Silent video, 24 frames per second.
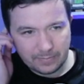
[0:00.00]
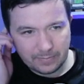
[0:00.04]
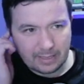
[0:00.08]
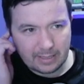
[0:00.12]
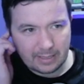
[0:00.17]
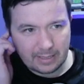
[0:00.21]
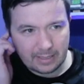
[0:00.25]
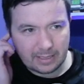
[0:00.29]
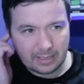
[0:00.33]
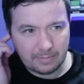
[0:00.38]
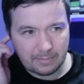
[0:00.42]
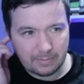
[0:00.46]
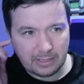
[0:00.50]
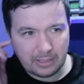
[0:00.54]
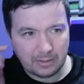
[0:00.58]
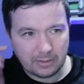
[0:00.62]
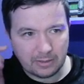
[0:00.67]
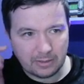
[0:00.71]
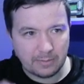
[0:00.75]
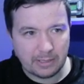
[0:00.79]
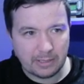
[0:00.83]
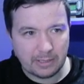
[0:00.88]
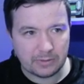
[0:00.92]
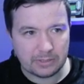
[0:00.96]
Camelo,
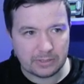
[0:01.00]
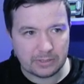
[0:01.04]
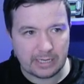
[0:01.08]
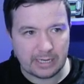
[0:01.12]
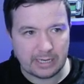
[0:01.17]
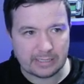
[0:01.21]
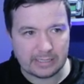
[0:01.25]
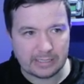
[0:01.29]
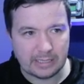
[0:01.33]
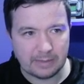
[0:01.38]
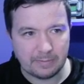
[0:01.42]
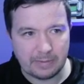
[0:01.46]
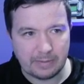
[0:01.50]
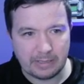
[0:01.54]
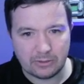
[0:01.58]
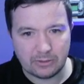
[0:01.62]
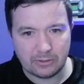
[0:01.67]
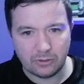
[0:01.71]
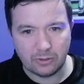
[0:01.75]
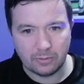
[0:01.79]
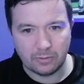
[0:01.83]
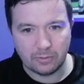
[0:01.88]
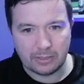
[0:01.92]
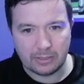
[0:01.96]
Camelo size here picks
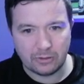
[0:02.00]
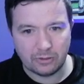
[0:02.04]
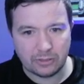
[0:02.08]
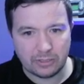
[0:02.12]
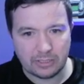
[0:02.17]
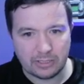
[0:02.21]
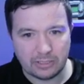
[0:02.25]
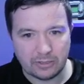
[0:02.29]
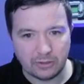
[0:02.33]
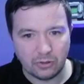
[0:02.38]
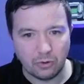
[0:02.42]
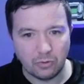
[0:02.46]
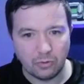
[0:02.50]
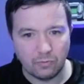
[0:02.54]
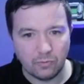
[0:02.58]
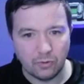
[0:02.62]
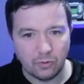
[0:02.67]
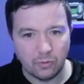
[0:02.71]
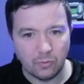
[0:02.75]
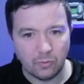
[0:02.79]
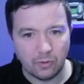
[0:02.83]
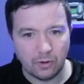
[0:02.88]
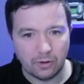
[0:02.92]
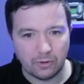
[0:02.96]
up. He just needs to go route
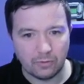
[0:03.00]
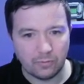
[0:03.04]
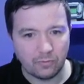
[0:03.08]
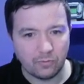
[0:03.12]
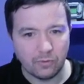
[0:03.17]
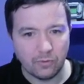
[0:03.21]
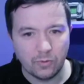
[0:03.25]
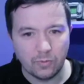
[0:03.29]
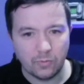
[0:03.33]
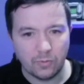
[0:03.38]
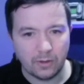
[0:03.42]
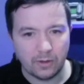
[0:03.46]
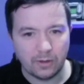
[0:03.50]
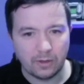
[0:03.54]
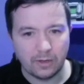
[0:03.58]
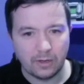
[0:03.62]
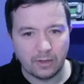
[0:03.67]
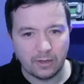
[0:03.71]
one, route one.